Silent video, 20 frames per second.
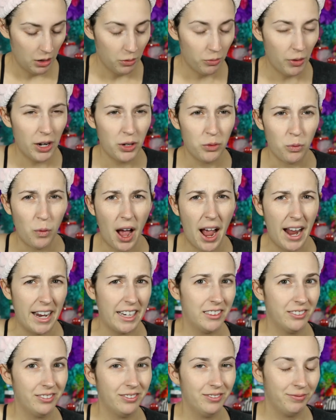red
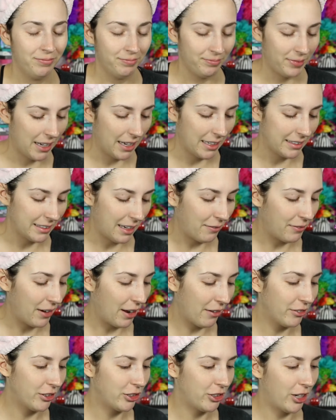wine, because I've
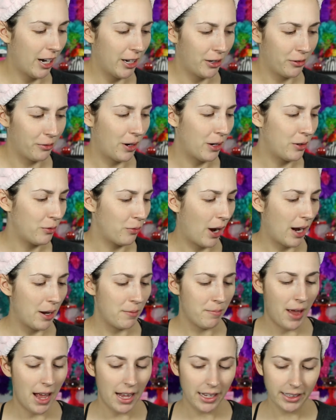never tried a red
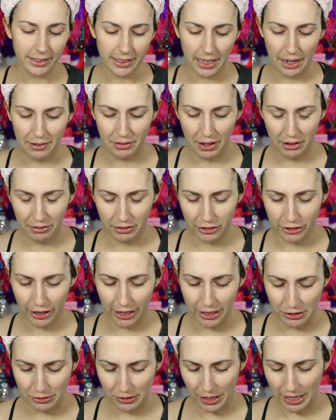wine mask, I've never
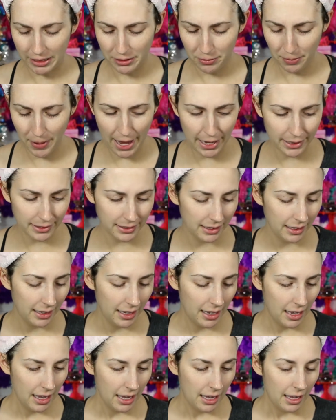tried a rice mask.
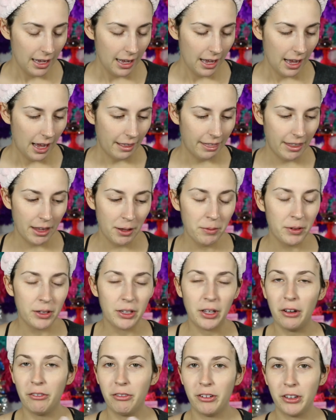I think I'm
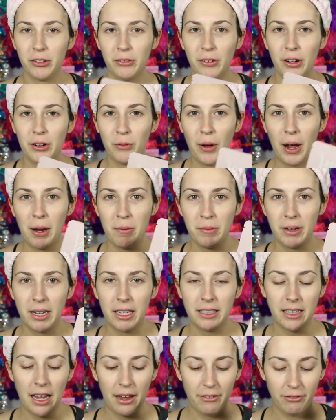going to go for the red wine,
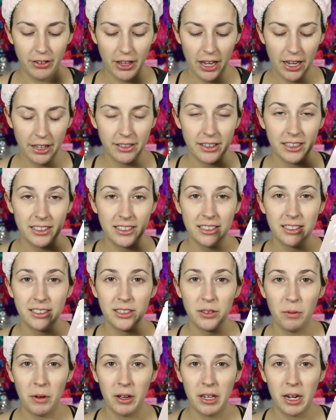because I feel like this is
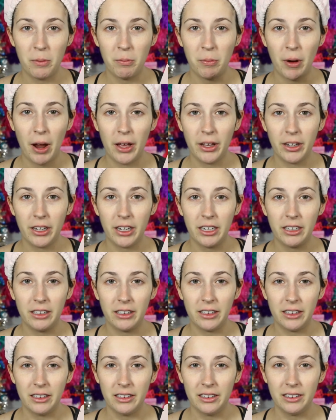the one I'm probably going
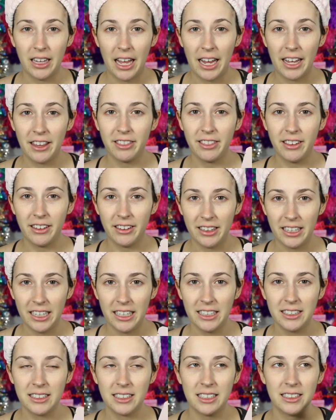to like the
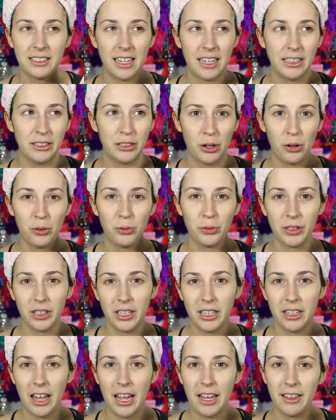least, because I don't
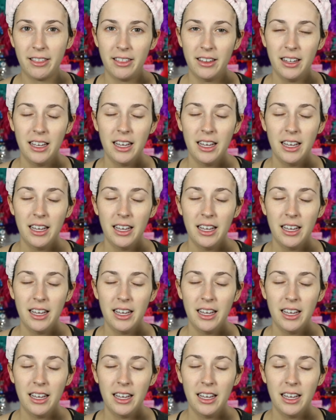really like